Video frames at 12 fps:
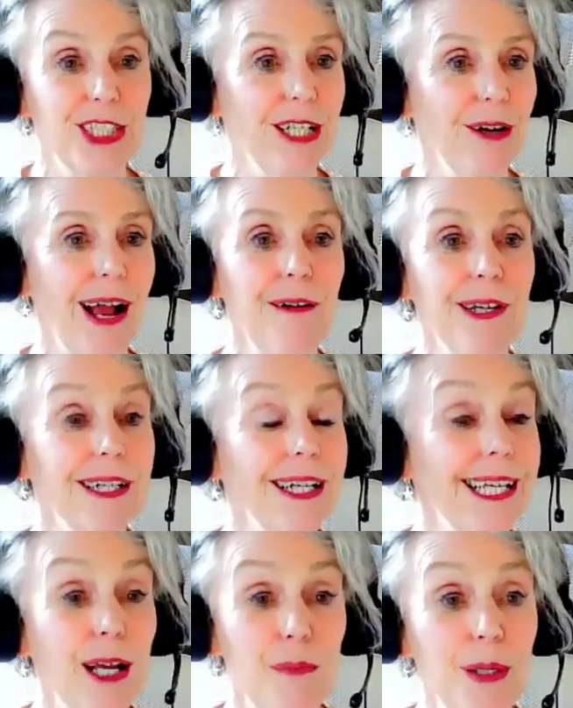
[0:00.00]
You know, how can I
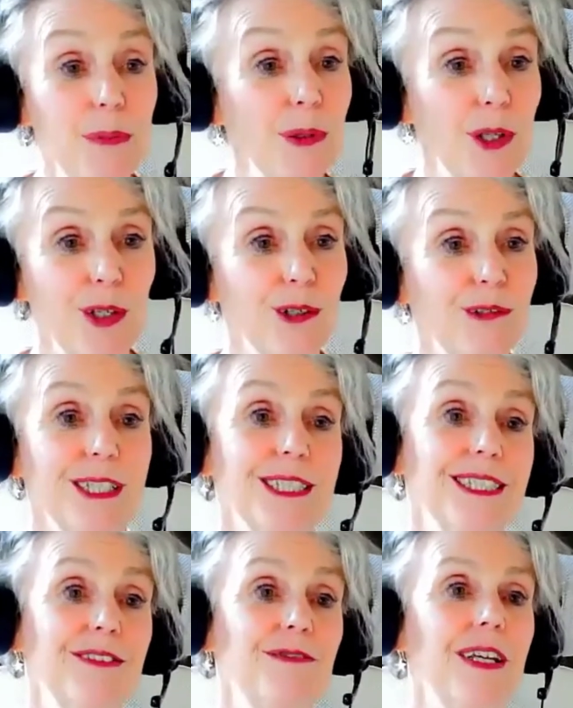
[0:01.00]
get people curious?
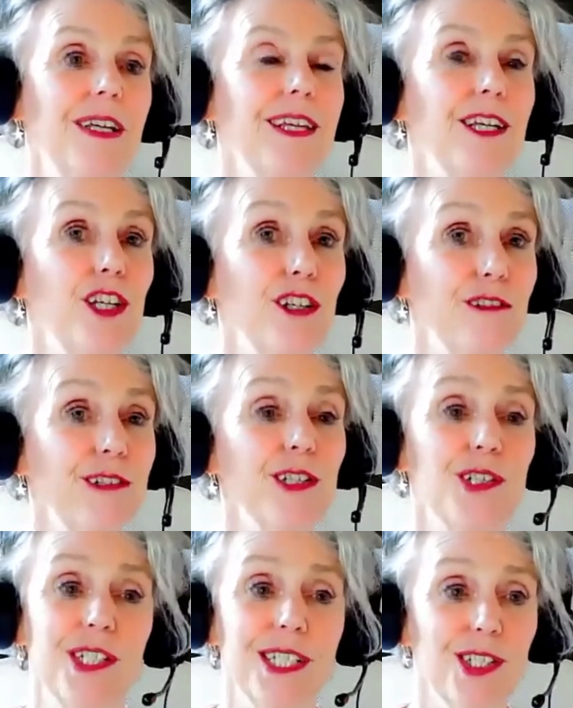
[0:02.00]
Because I think
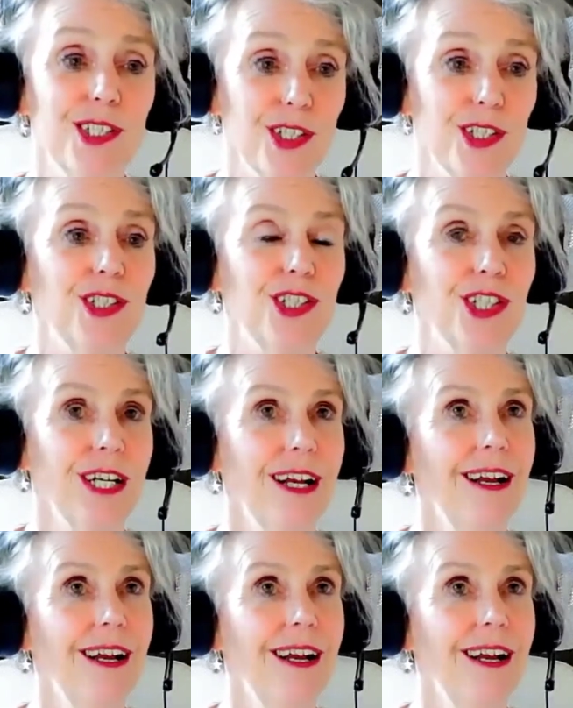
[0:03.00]
curiosity is such